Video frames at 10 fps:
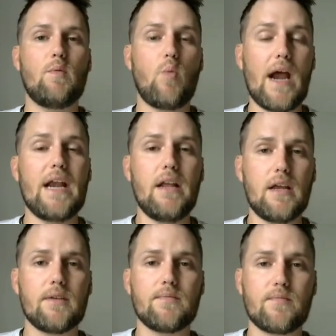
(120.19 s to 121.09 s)
waiting
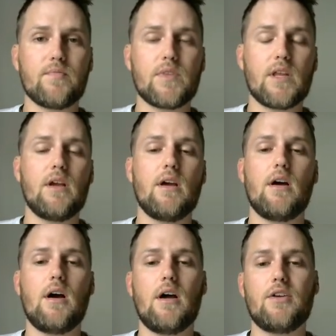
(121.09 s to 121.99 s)

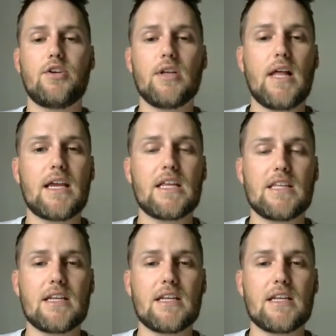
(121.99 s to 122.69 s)
until I get that